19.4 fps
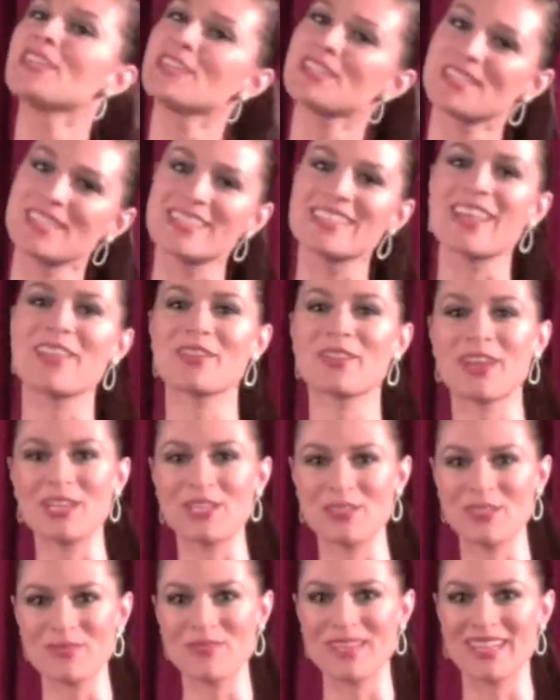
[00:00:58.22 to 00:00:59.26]
just another
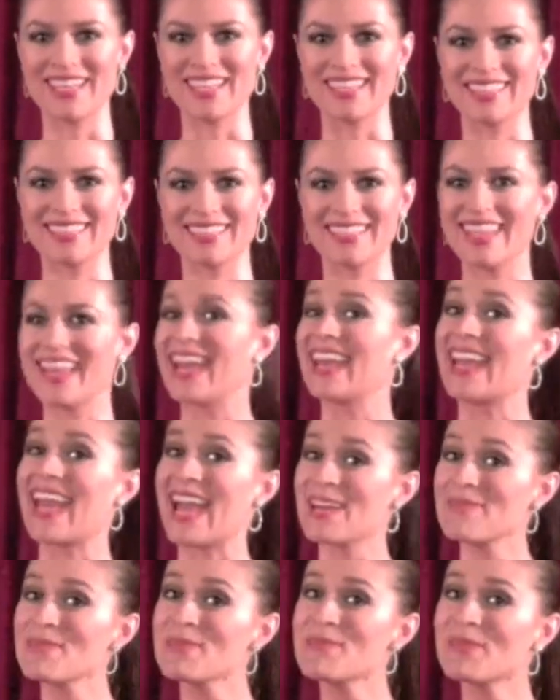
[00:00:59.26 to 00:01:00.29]
country minute, and
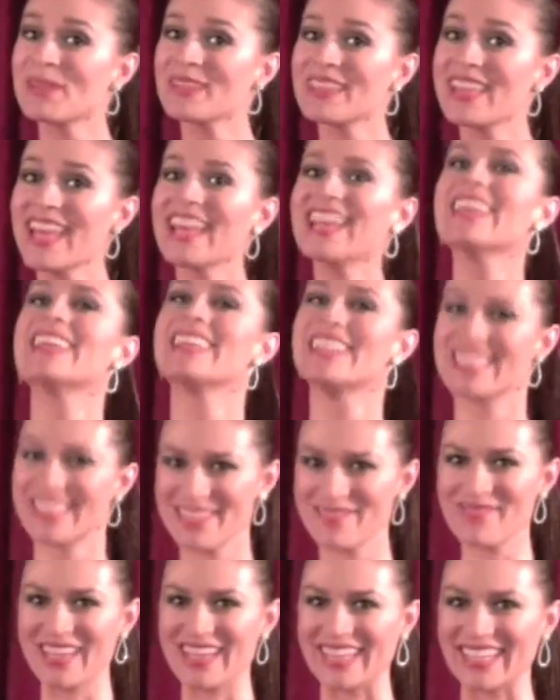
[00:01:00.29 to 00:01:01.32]
happy birthday
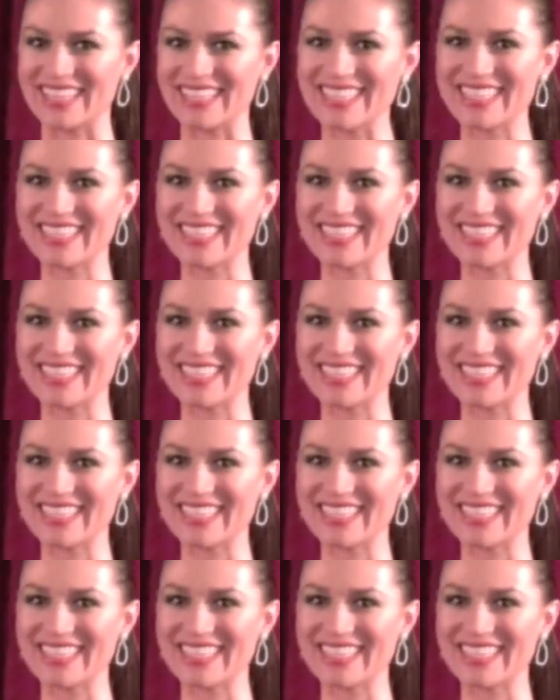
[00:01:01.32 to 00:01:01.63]
to me.